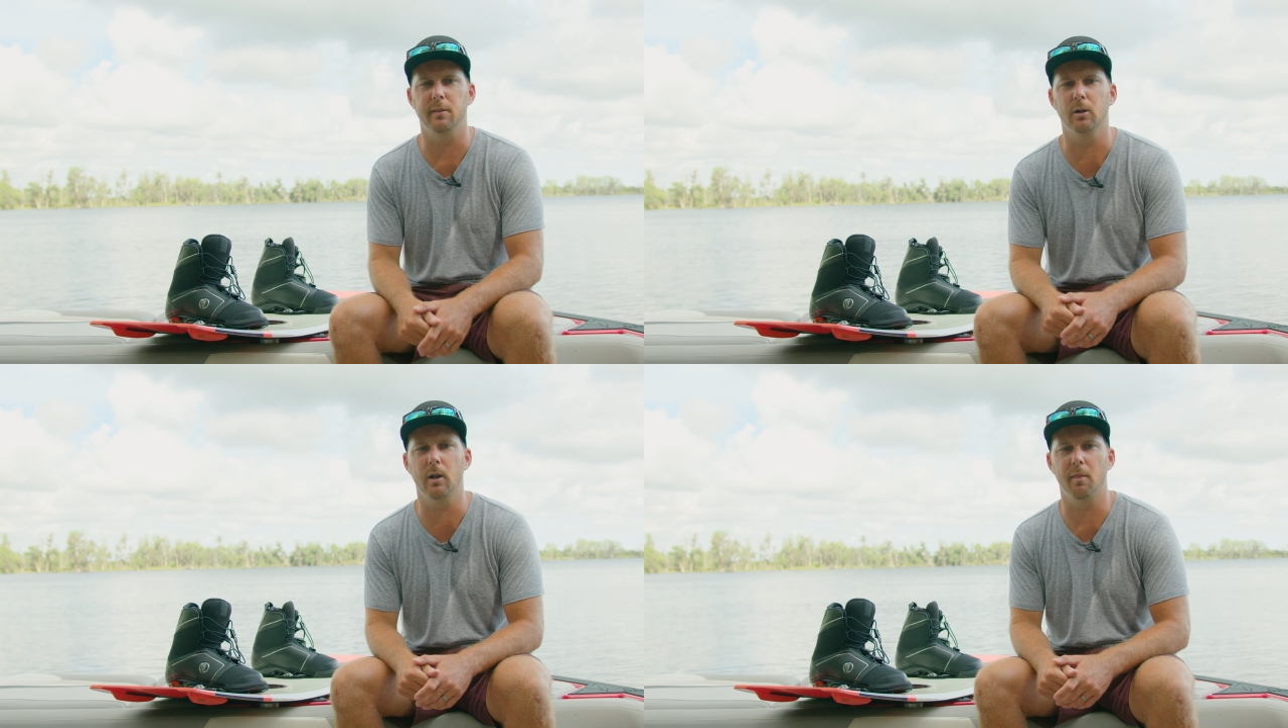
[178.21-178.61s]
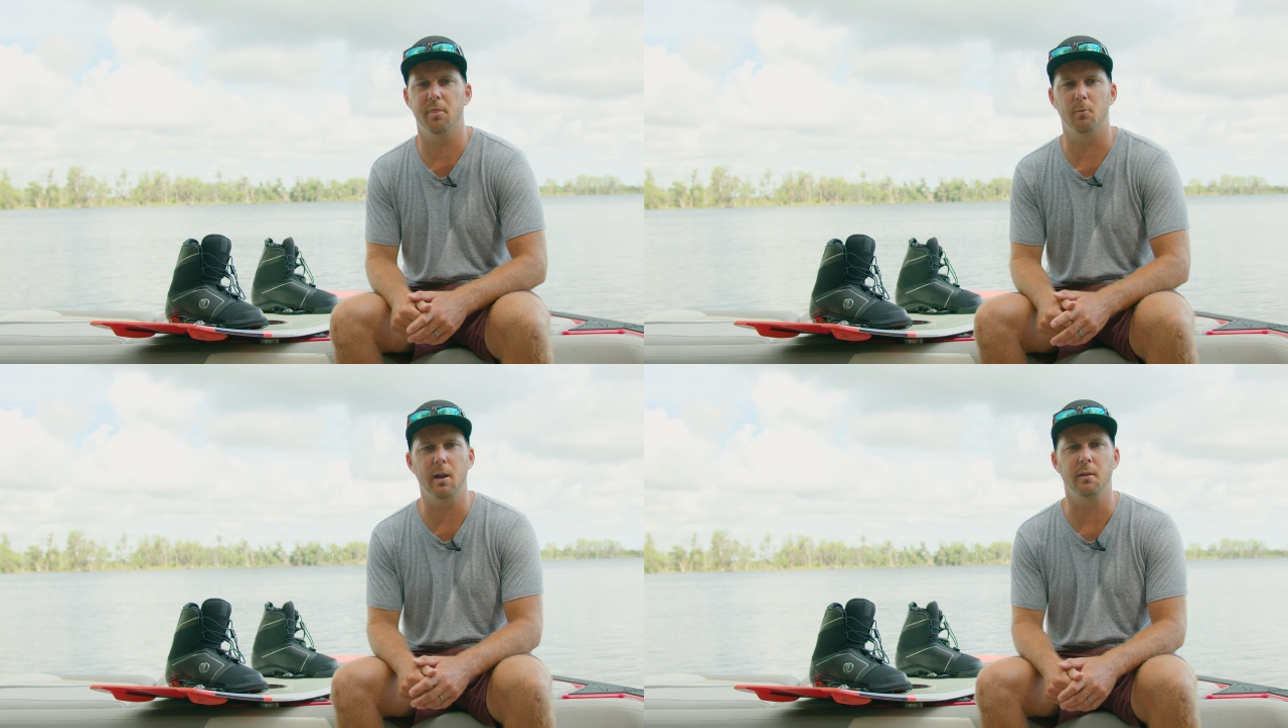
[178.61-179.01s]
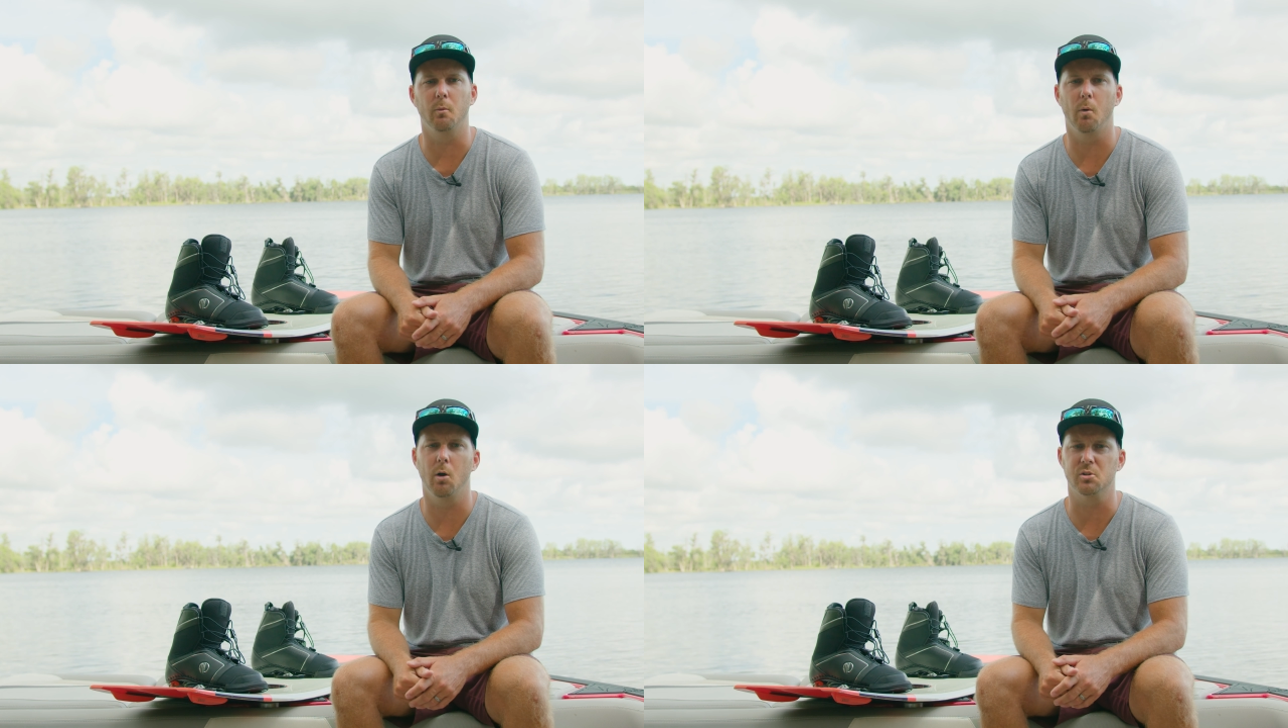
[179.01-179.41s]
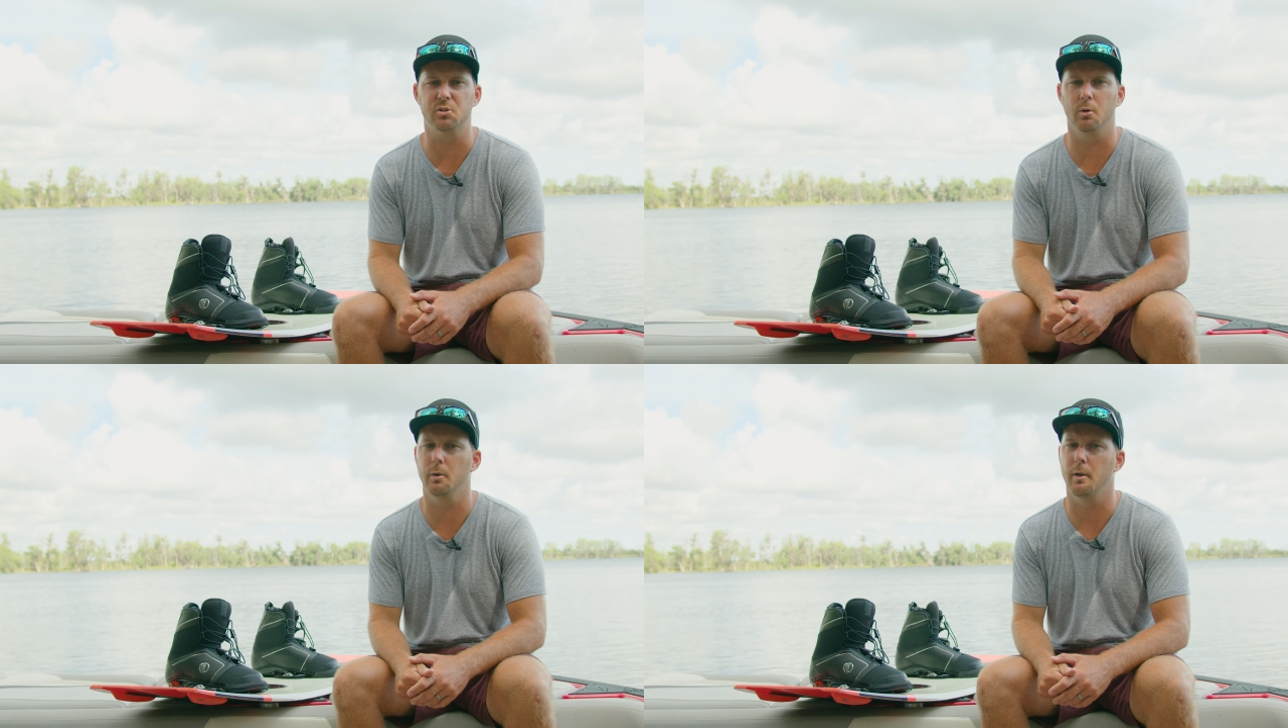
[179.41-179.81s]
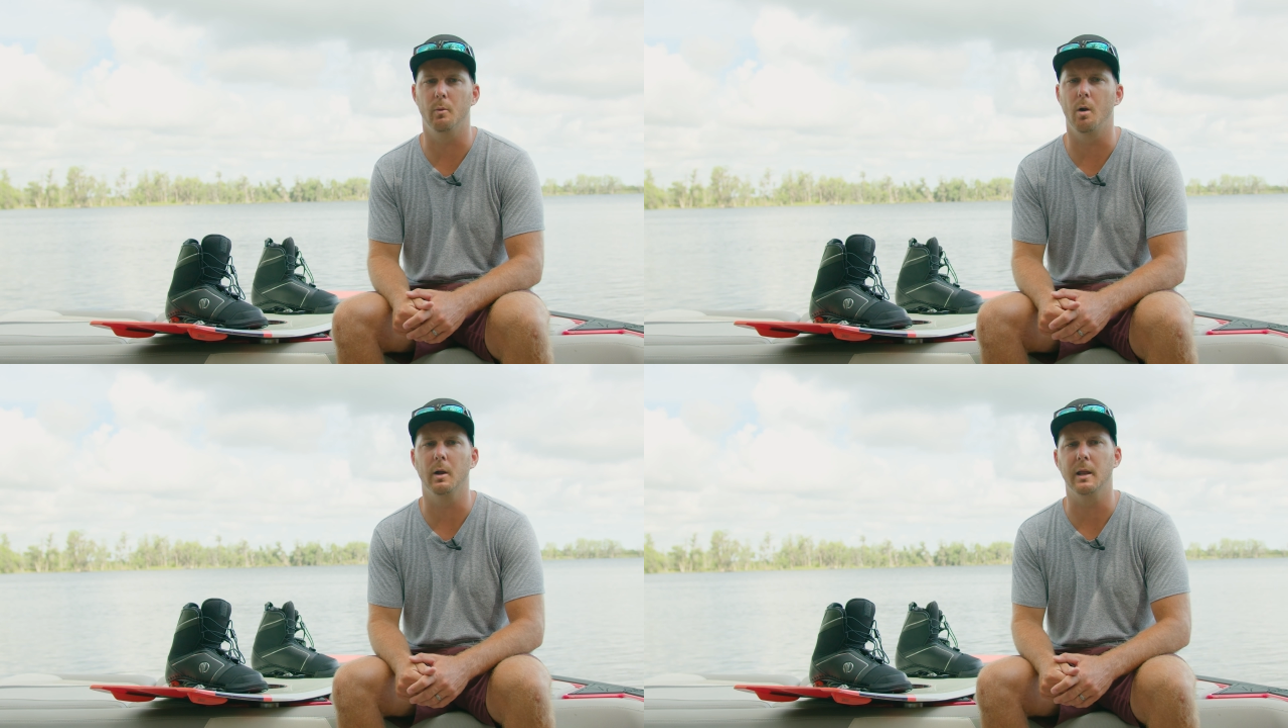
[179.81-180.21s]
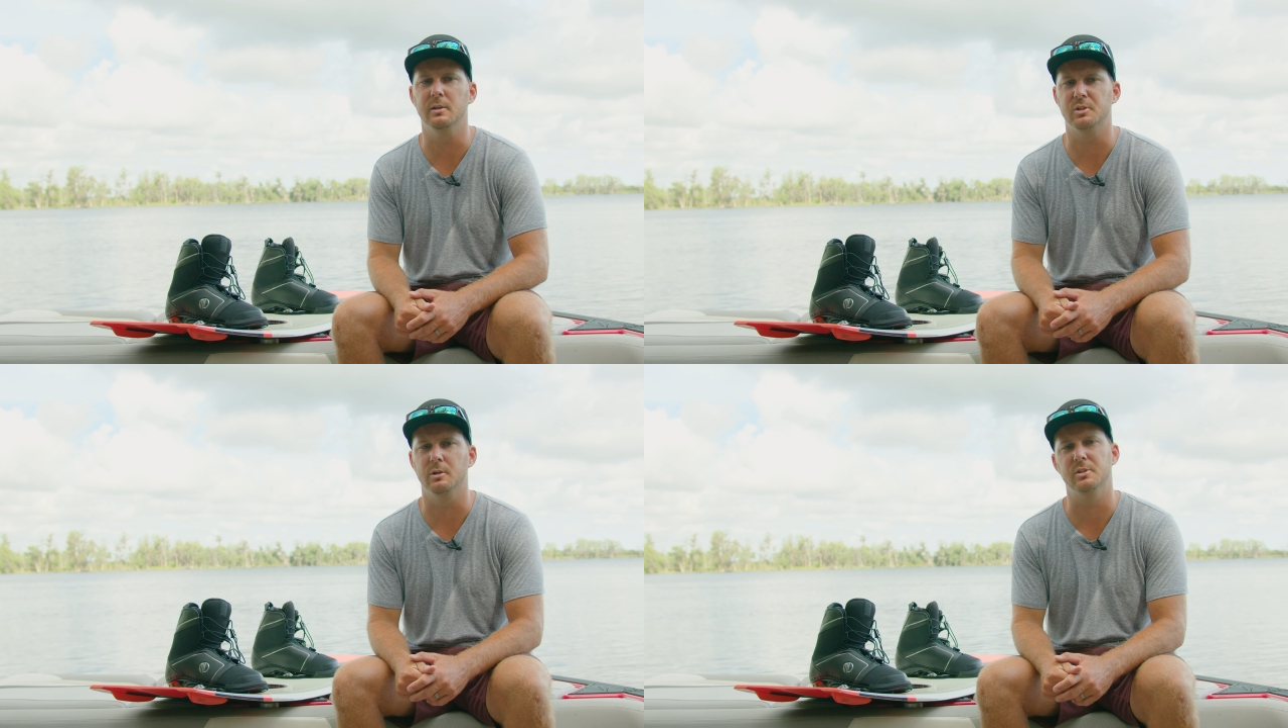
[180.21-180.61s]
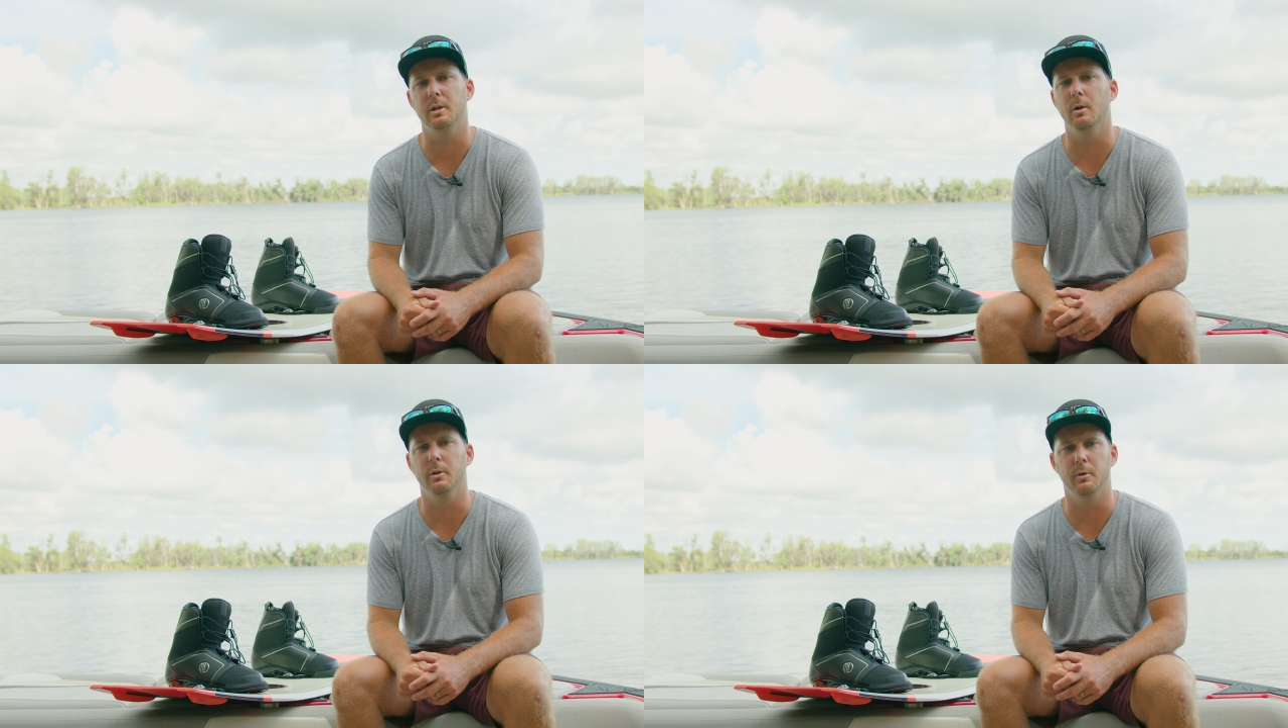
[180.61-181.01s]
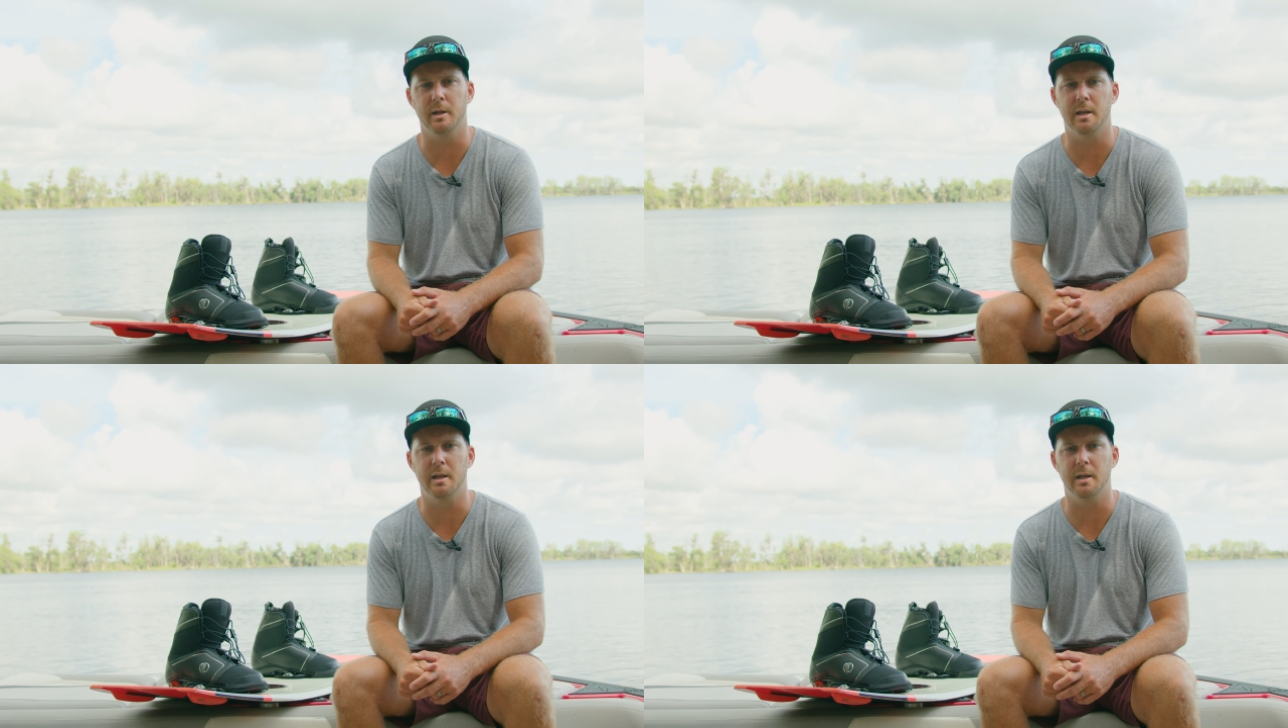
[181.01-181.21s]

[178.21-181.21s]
that you're not threading the wrong screw into the wrong insert so you don't do any